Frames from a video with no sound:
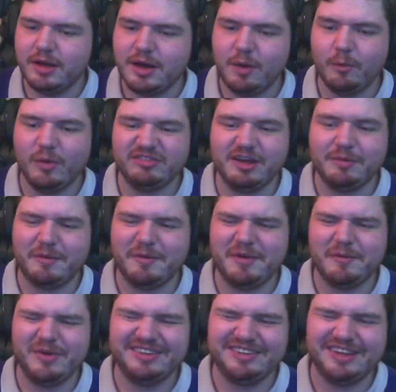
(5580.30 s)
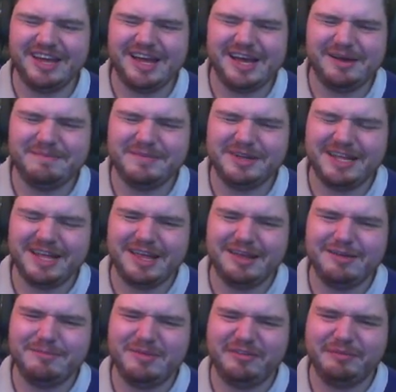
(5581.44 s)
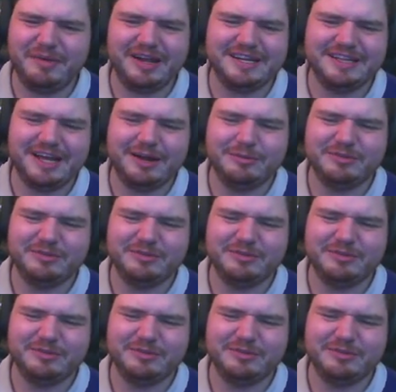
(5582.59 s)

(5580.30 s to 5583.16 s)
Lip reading: and West Ham. I mean, West Ham, are they mathematically down?